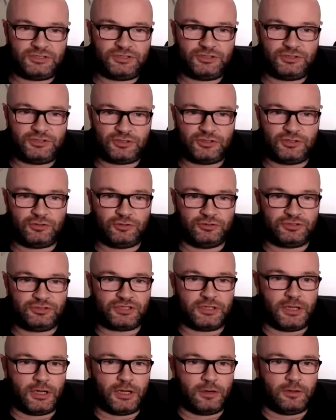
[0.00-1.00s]
just good
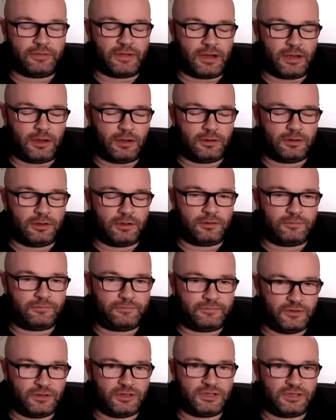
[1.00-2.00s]
to know that on our
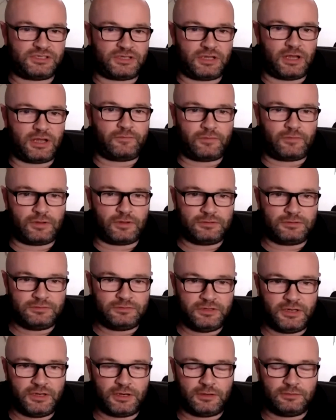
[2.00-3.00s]
first ever,
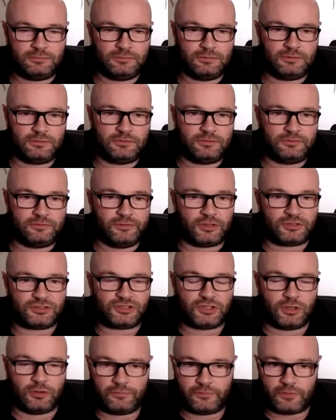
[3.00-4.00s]
Not
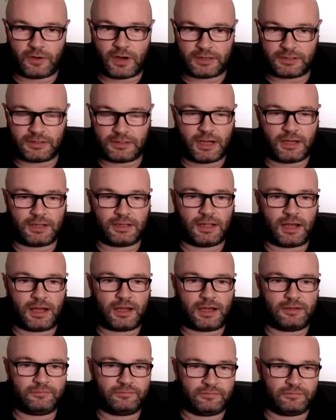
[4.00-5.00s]
So Friday Night
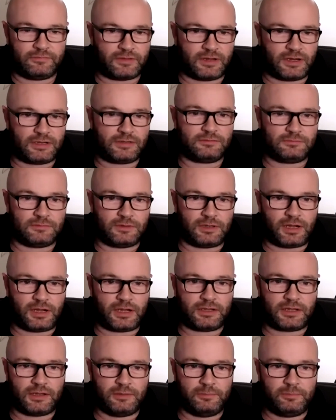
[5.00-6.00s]
Live, that I
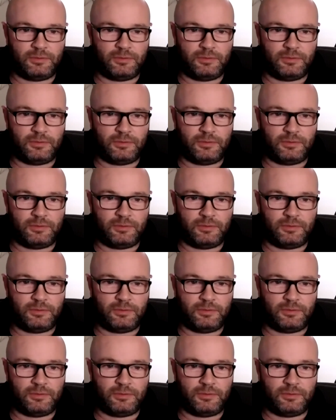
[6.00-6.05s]
get